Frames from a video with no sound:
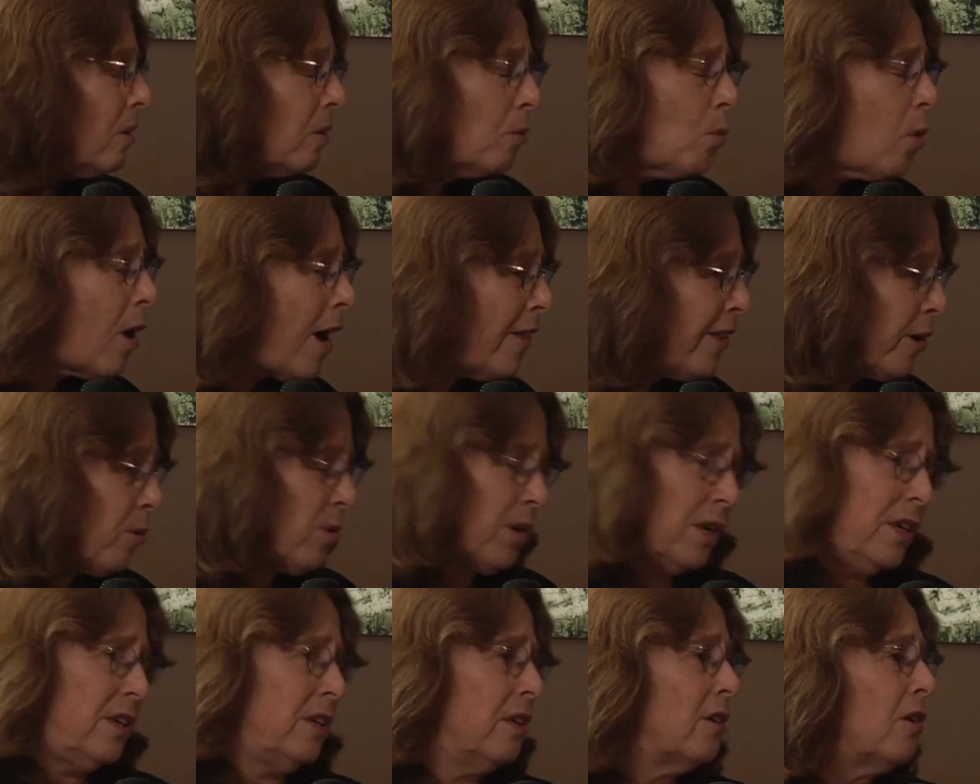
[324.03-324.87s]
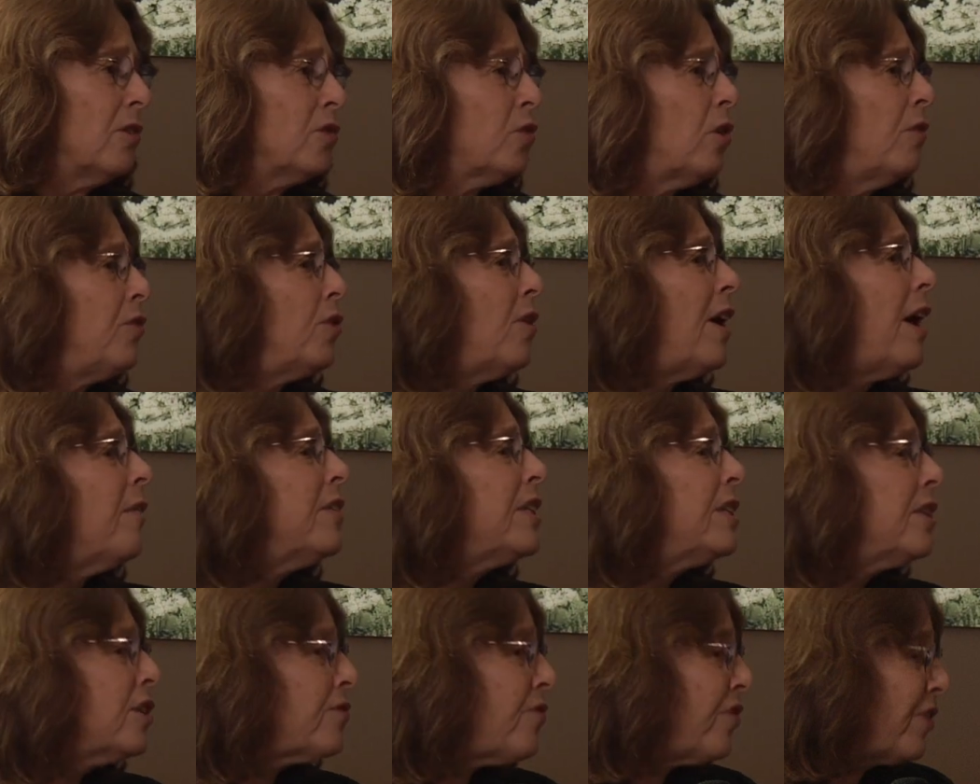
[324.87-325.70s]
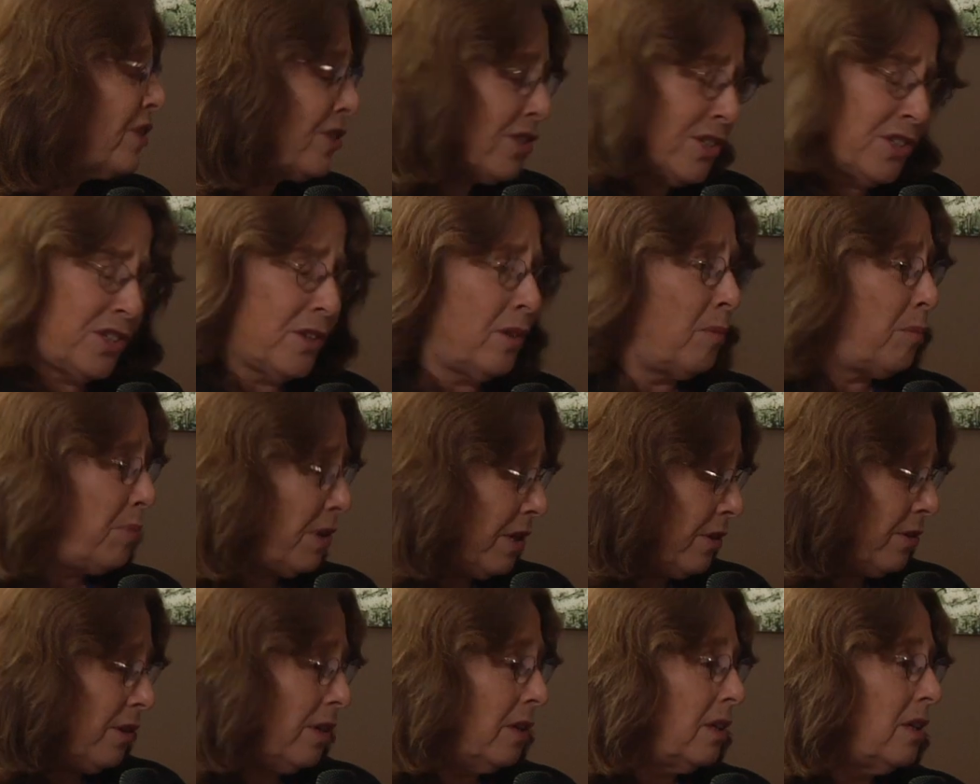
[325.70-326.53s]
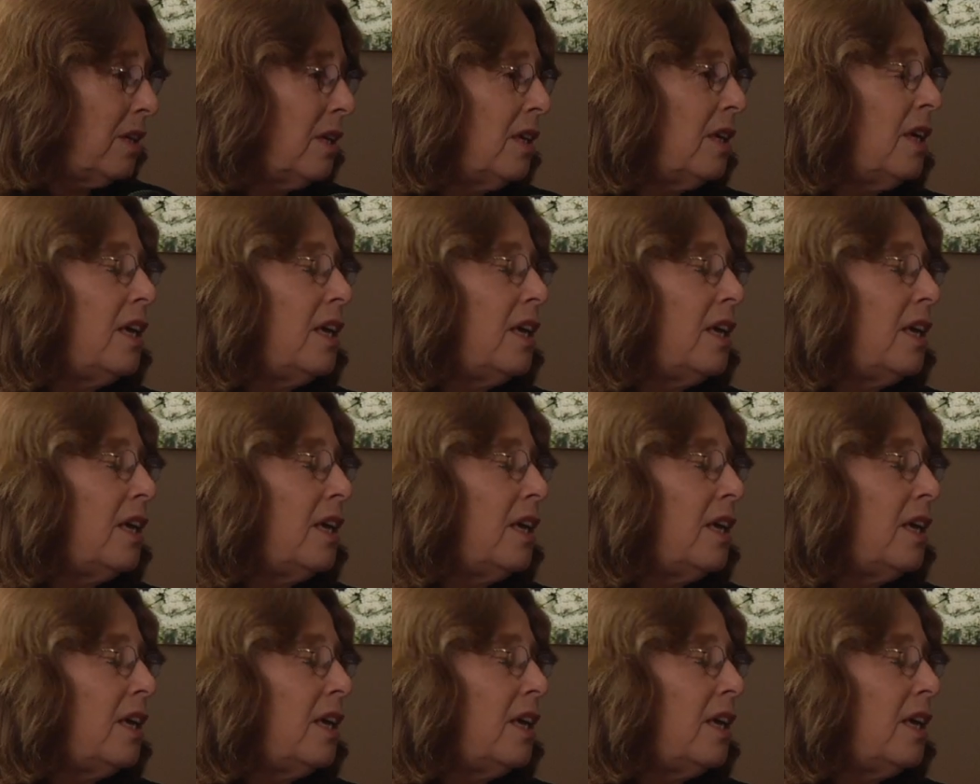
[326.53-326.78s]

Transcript: why they were killed or if you have a differences in opinion.